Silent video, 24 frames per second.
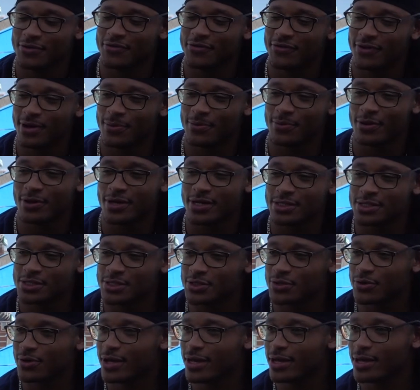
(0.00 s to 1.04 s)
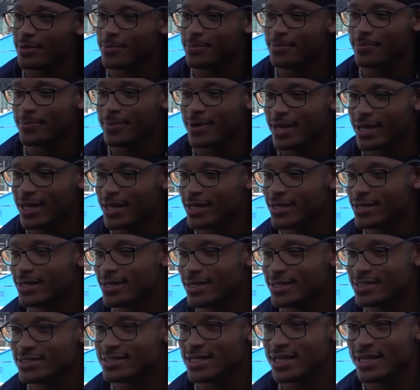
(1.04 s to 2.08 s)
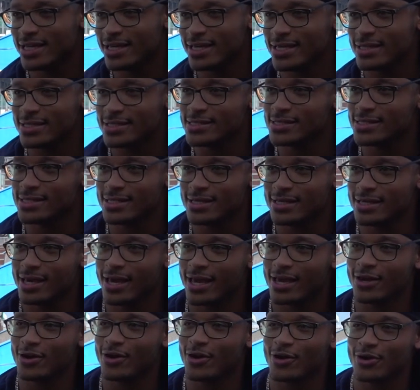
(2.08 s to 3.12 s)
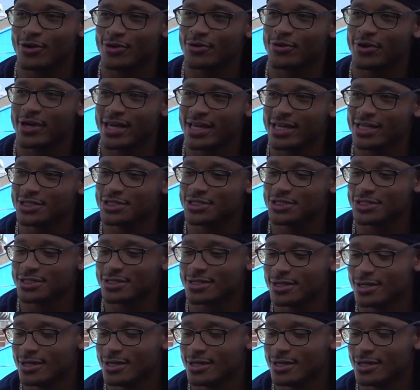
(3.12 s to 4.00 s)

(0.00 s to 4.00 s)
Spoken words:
find me on Instagram at JECAROH.